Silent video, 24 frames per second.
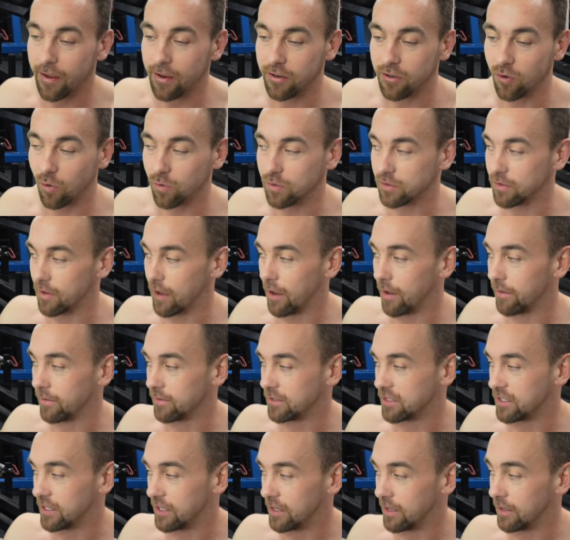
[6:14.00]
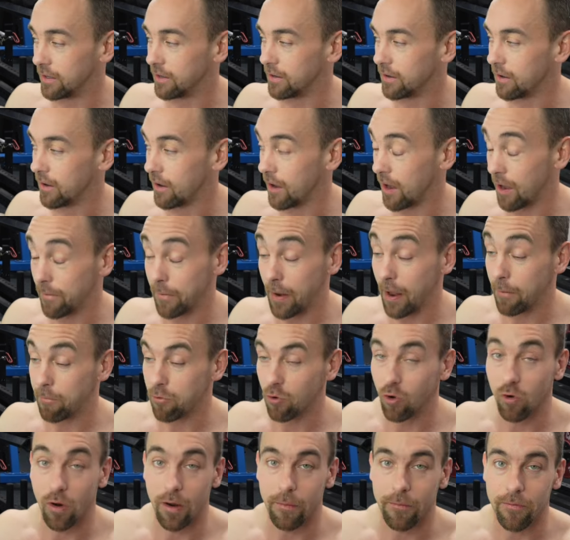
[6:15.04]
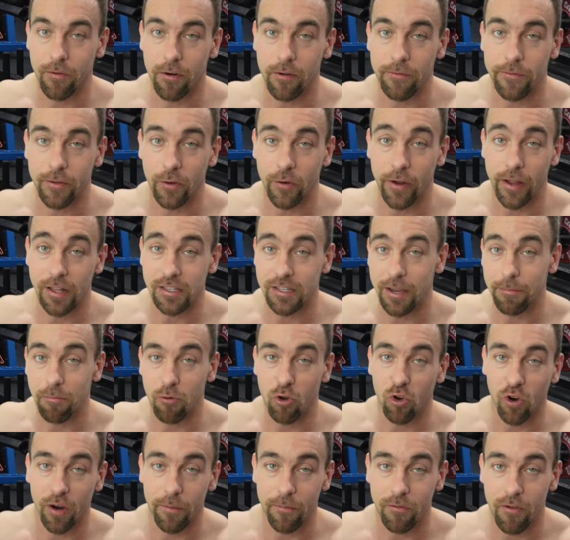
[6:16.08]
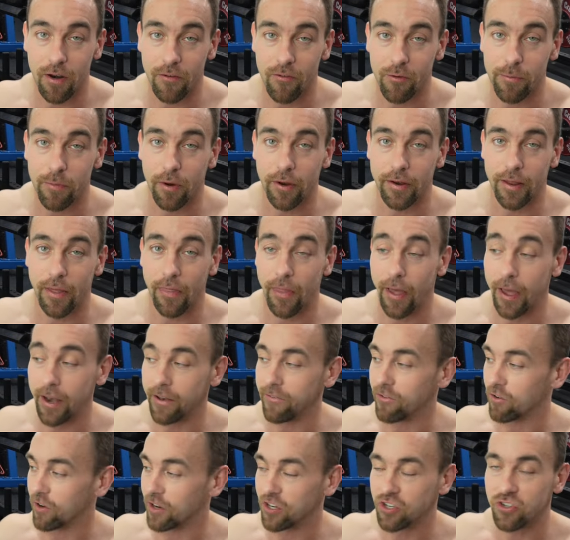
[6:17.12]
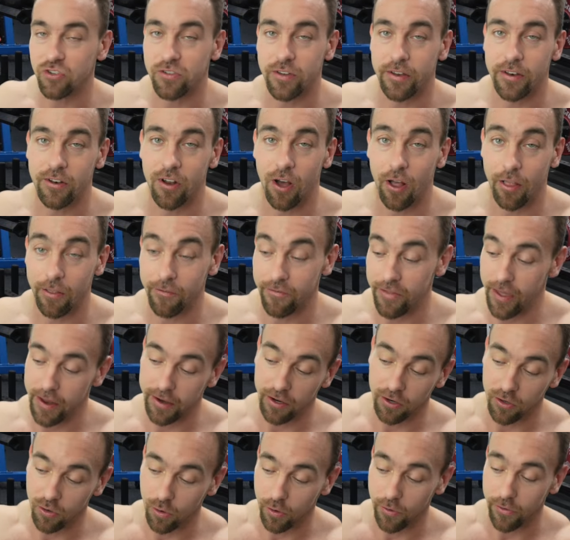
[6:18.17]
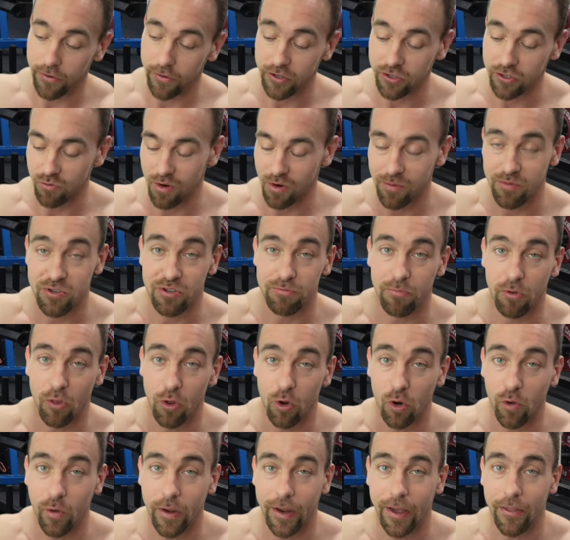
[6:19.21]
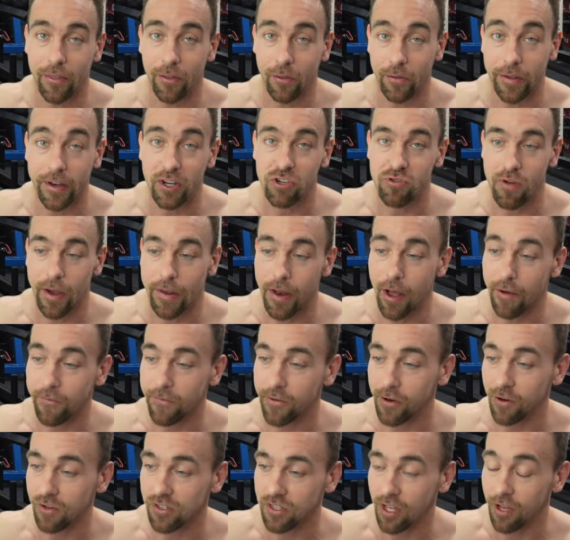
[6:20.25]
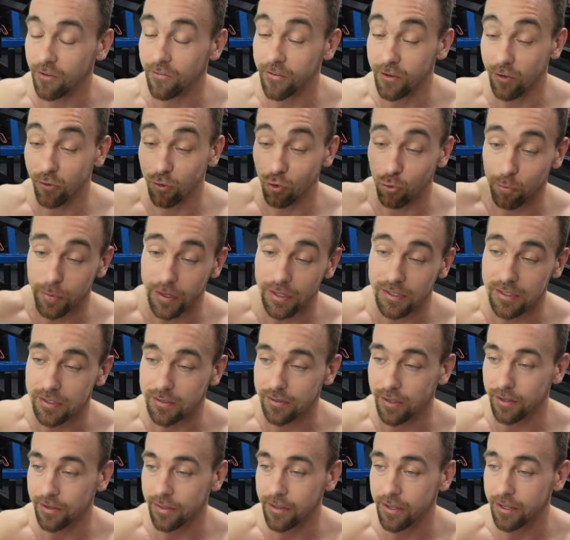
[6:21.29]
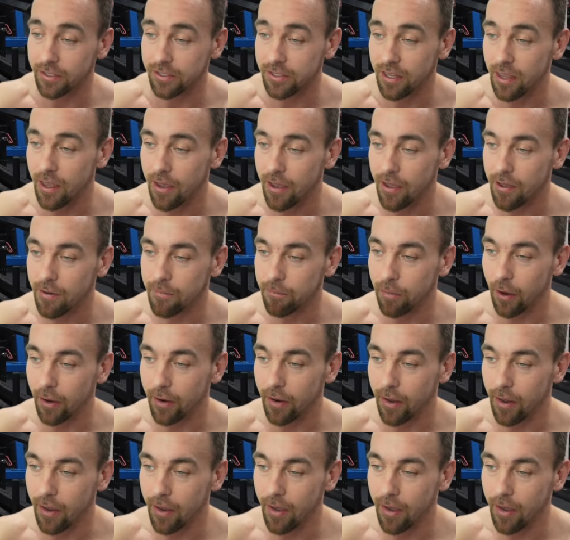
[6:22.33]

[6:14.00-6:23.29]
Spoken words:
don't see, I program for affiliates, I program for everybody online. If you're interested in all of that, you can go to the description below, click on the link, try it out for yourself, and you'll do pieces like this. But